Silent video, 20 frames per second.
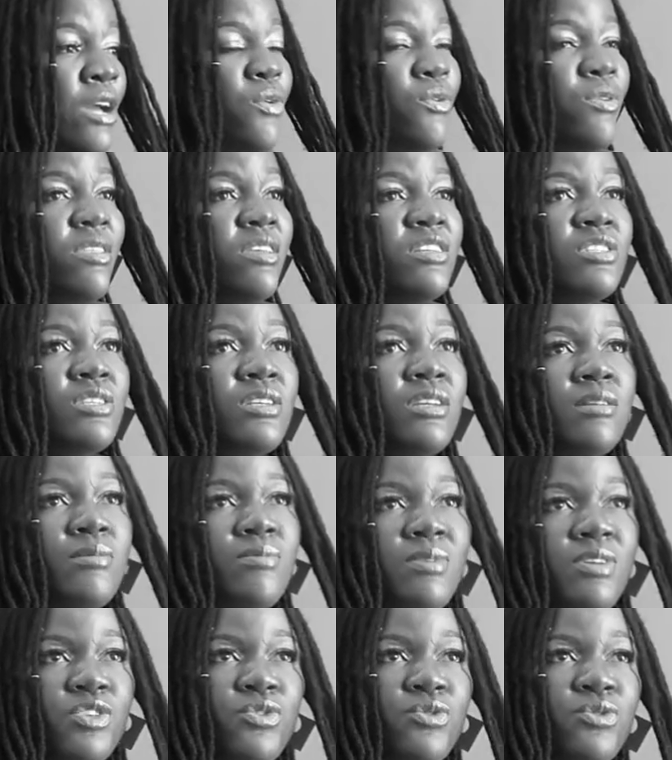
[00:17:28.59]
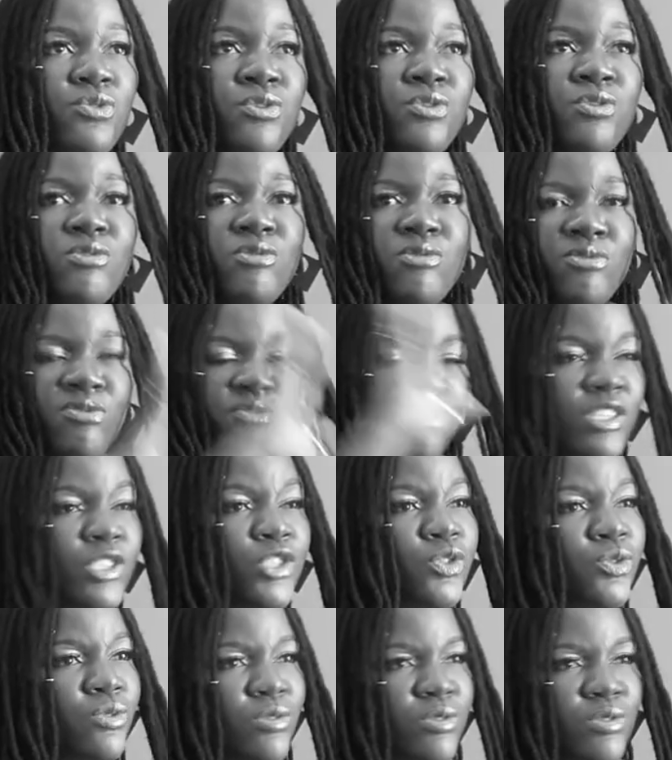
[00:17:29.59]
whether it's going to be through
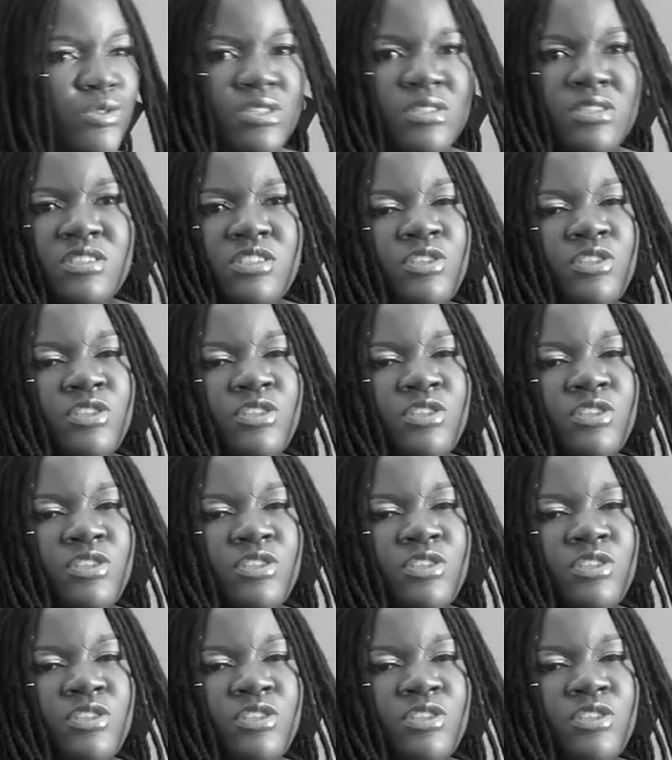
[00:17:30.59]
visuals,